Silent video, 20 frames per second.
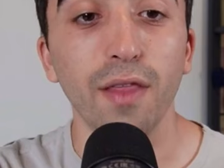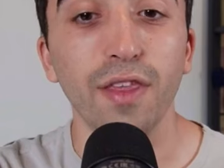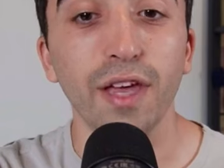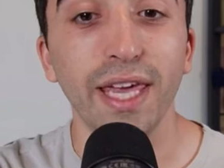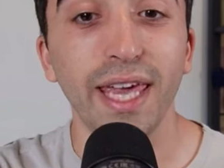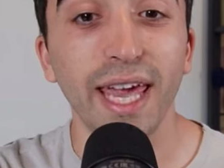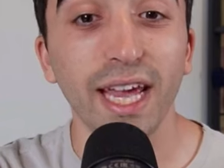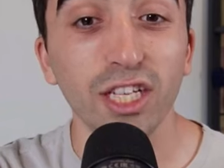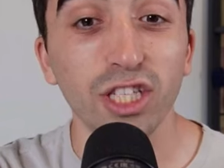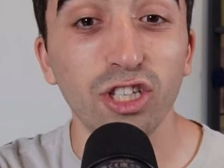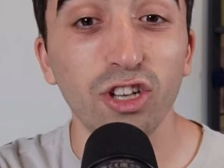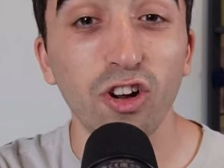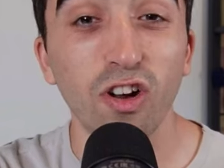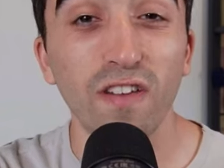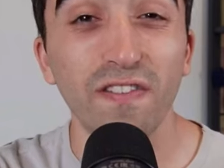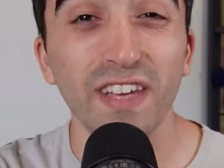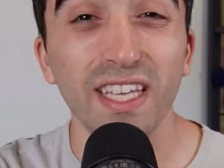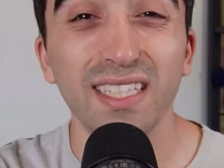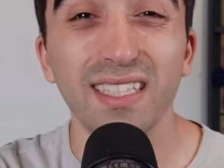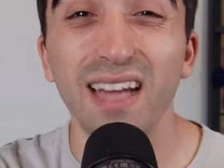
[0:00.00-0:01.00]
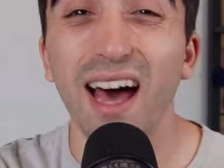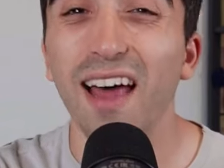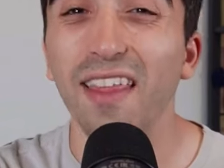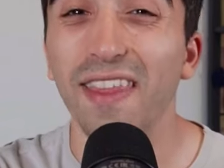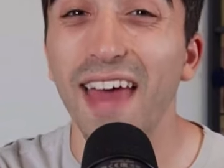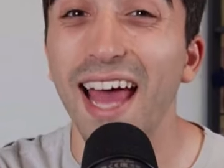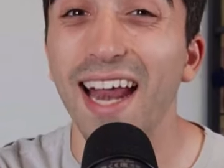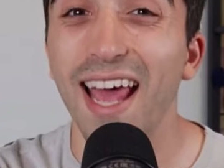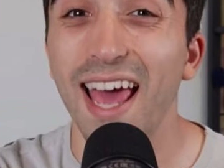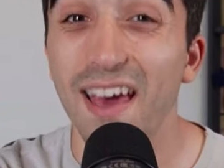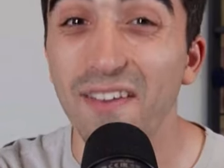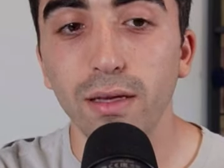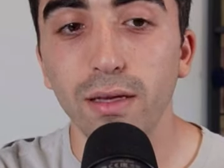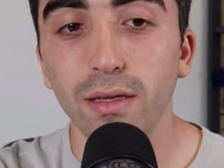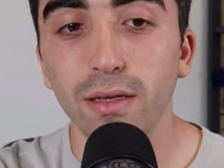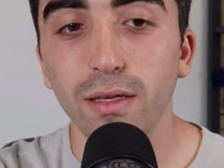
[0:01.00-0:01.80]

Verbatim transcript: Kick serve is not that heavy.